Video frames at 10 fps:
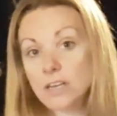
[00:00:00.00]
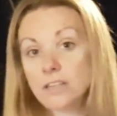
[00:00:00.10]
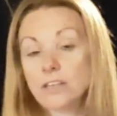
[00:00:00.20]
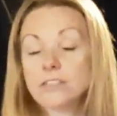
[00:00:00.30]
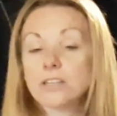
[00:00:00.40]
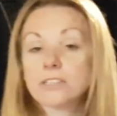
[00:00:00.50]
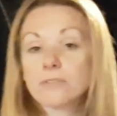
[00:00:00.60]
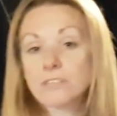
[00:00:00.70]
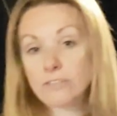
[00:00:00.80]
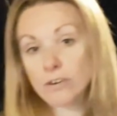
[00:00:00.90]
They use a lot
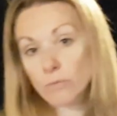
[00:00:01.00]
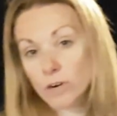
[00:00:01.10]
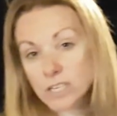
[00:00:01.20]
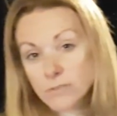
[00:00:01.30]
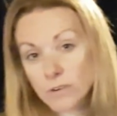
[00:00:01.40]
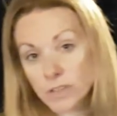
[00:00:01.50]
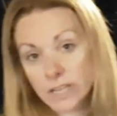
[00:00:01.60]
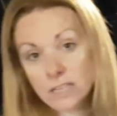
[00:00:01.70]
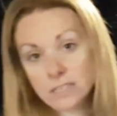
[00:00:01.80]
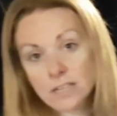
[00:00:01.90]
of different words for
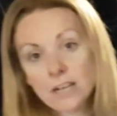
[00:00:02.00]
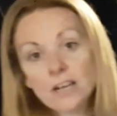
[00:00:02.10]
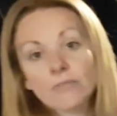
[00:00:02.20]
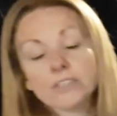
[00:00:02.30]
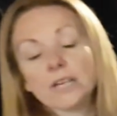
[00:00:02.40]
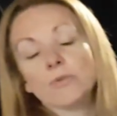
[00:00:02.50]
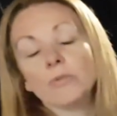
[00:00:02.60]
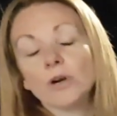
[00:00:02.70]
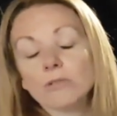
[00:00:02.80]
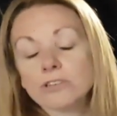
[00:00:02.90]
things. For example,
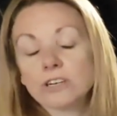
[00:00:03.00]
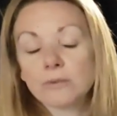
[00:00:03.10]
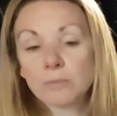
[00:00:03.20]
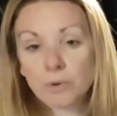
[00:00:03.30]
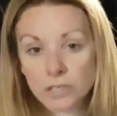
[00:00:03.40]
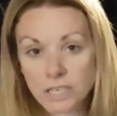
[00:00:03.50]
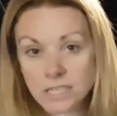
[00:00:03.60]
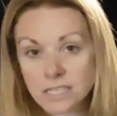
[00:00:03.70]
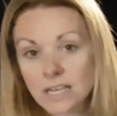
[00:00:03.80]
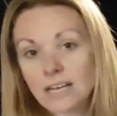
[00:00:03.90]
we always talk about
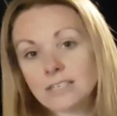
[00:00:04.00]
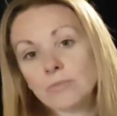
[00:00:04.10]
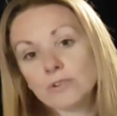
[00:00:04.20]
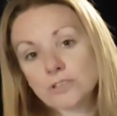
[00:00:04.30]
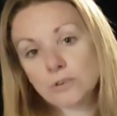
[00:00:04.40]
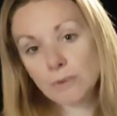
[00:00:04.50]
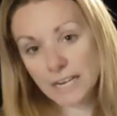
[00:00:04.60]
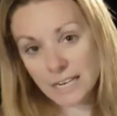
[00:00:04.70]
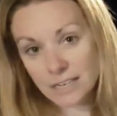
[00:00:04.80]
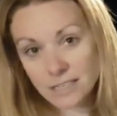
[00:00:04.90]
botas as opposed to
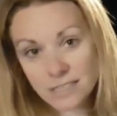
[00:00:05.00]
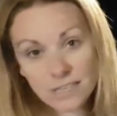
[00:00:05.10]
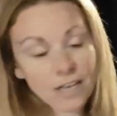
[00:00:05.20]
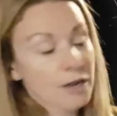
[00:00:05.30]
barricas.